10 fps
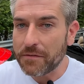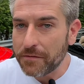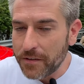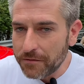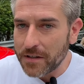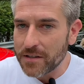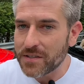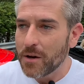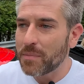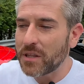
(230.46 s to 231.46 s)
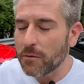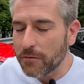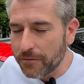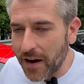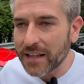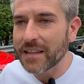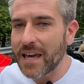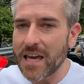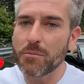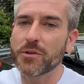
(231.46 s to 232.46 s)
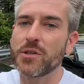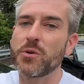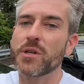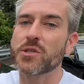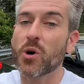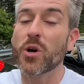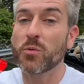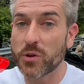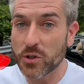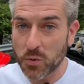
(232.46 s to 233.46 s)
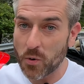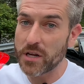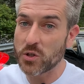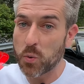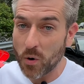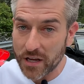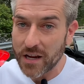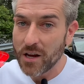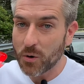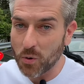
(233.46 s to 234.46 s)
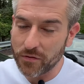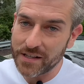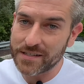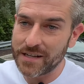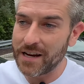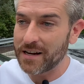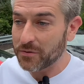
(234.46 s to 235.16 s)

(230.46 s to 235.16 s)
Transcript: 50s, but they were finally able to do it starting with the 2020 Corvette C8.